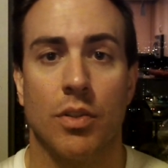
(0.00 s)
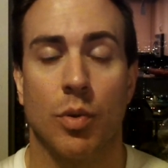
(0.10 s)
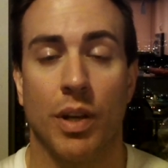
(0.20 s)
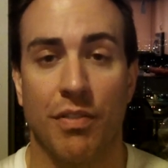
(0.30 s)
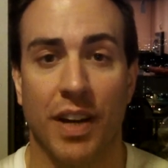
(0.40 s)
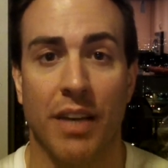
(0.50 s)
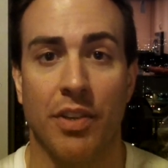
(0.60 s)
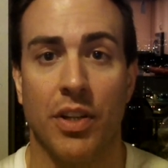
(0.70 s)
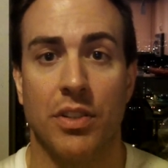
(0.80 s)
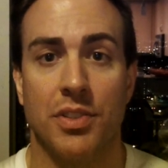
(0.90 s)
25
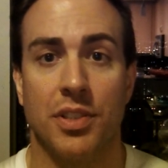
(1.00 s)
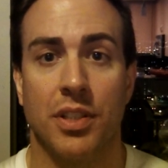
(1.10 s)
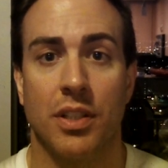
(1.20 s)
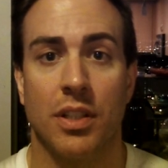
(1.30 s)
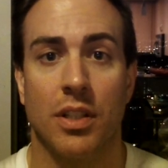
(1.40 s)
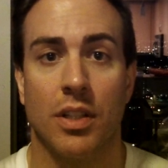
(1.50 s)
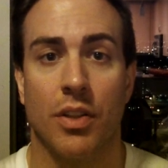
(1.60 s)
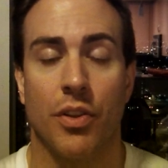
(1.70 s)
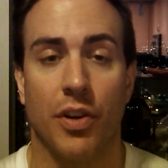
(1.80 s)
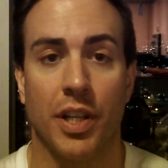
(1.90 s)
years,
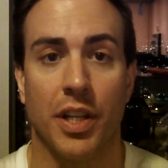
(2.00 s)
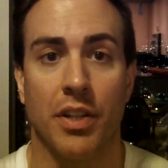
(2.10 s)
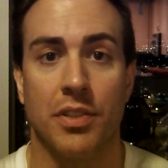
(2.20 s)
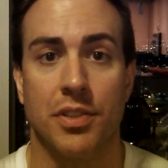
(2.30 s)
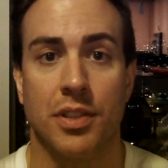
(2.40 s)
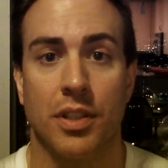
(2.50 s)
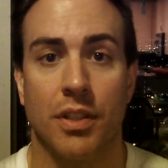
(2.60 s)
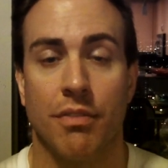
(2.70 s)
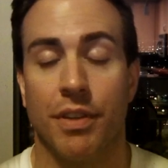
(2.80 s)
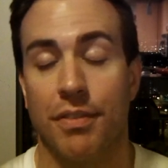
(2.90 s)
30 years,
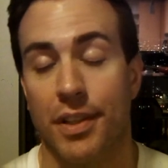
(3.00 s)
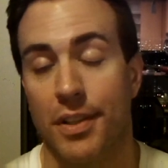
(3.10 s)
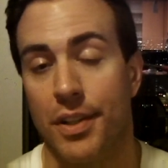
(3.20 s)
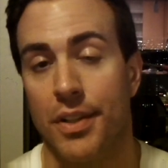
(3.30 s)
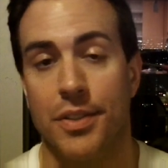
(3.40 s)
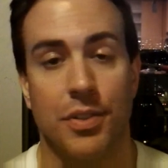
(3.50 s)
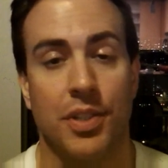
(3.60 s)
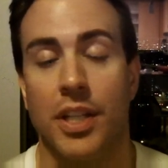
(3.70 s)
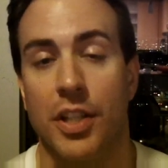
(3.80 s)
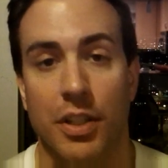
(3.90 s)
15 years, or
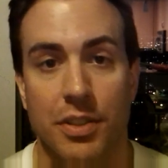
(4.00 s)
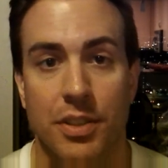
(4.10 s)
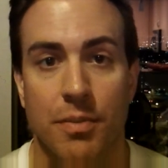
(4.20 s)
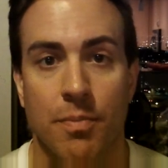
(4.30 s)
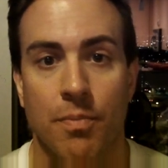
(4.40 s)
10 years.